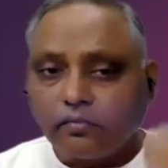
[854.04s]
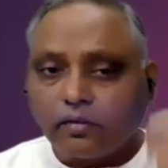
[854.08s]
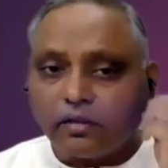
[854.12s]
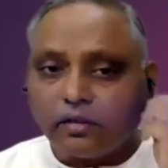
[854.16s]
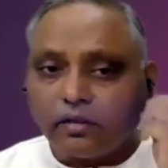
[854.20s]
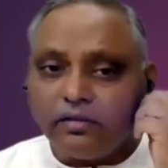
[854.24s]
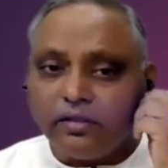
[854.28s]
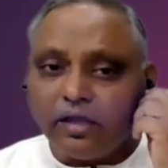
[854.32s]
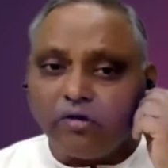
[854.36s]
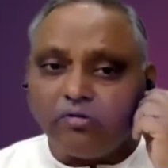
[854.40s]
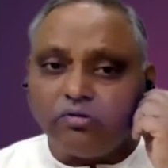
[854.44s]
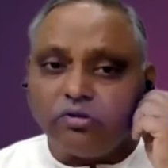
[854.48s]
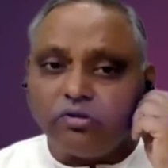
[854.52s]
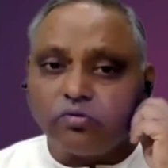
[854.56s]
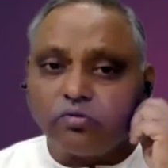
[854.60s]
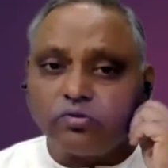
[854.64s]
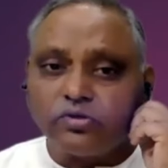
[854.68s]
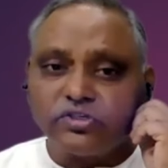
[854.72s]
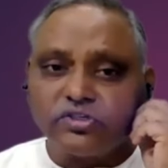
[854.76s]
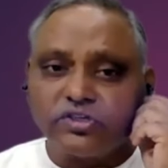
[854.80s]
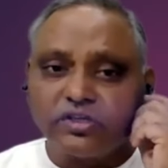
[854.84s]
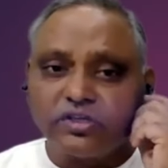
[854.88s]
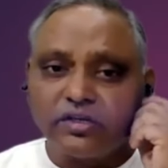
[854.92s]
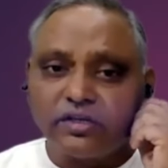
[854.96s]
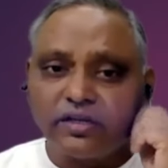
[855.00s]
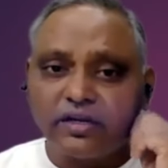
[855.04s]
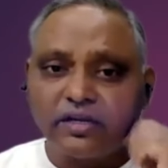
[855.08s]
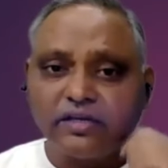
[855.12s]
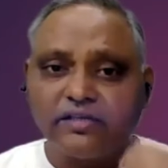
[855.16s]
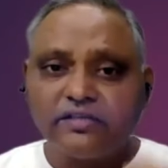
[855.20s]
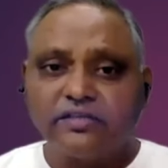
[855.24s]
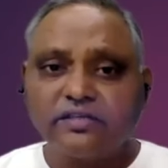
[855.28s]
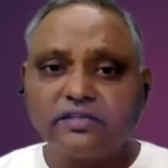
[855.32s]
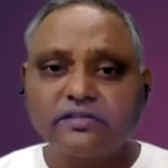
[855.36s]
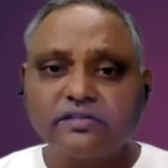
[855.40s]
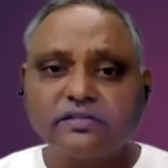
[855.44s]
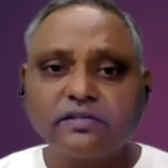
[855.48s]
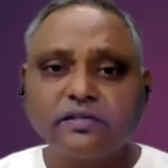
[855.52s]
Now the question
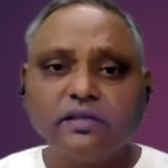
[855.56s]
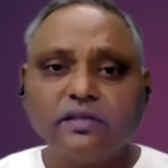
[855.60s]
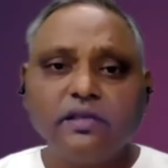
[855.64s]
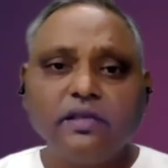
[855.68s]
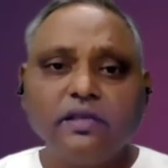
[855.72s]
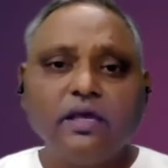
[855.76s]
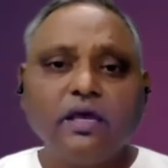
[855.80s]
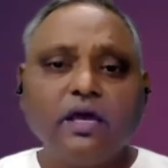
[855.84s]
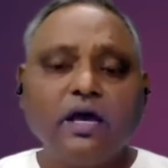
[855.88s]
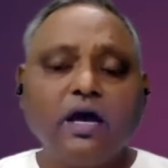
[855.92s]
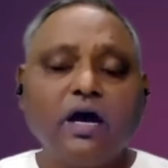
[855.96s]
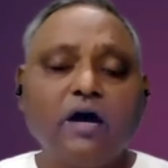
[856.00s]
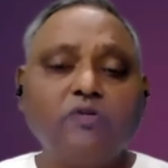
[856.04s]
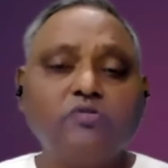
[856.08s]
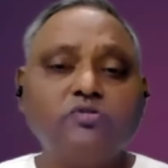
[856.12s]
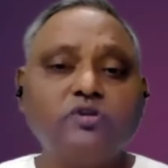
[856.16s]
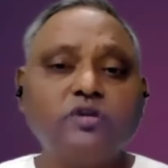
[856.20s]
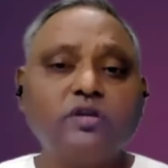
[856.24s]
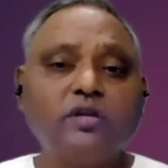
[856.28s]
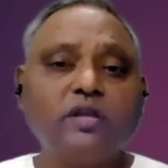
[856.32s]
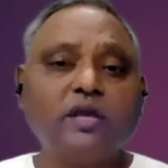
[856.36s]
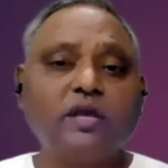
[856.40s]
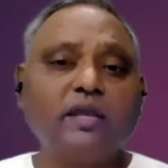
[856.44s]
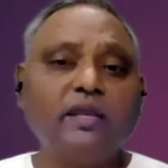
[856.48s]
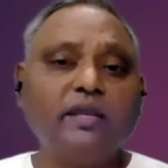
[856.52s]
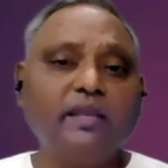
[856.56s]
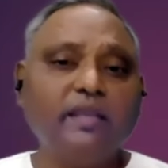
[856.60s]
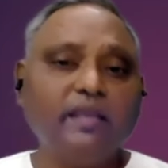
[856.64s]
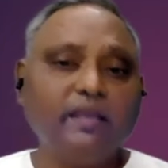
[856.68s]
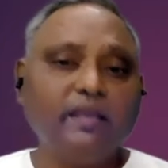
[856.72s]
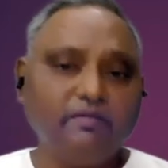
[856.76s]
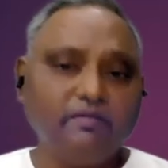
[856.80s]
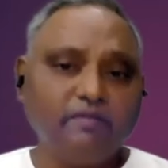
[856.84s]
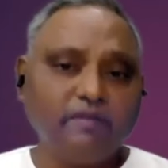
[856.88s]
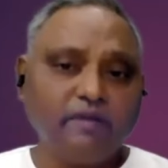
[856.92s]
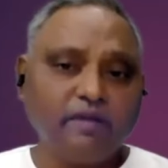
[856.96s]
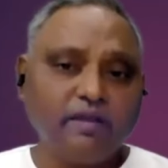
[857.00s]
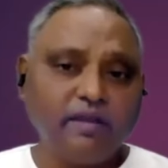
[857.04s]
arises, how should I
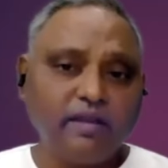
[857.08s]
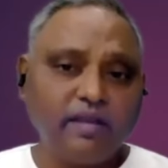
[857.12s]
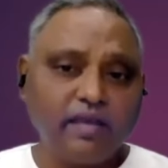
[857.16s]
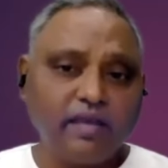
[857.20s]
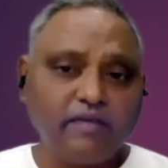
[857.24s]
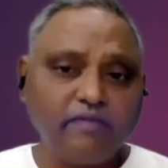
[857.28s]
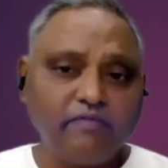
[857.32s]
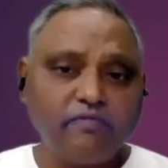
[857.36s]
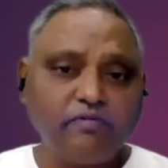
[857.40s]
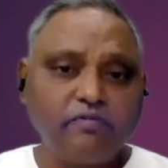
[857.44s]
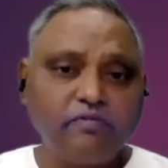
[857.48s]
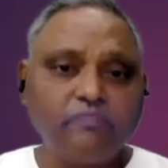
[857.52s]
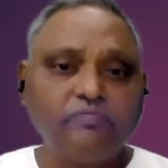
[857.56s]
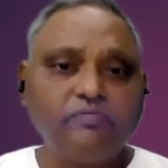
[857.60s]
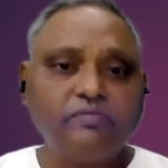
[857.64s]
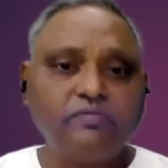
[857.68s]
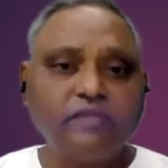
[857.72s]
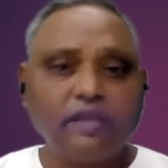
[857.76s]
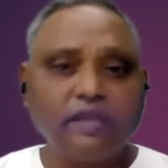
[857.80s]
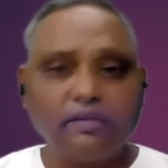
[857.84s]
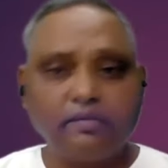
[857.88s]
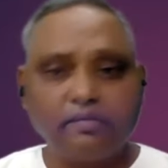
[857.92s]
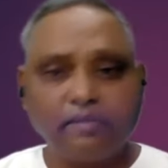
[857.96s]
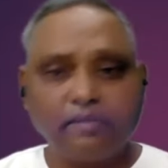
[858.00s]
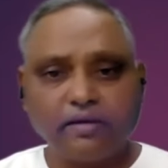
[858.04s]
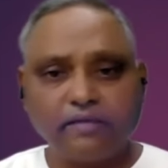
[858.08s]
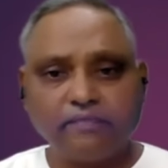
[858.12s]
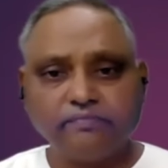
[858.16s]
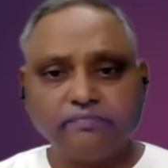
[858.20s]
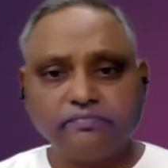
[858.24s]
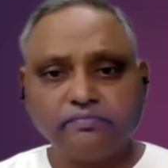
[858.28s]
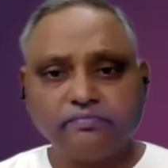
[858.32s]
live a life of dharma?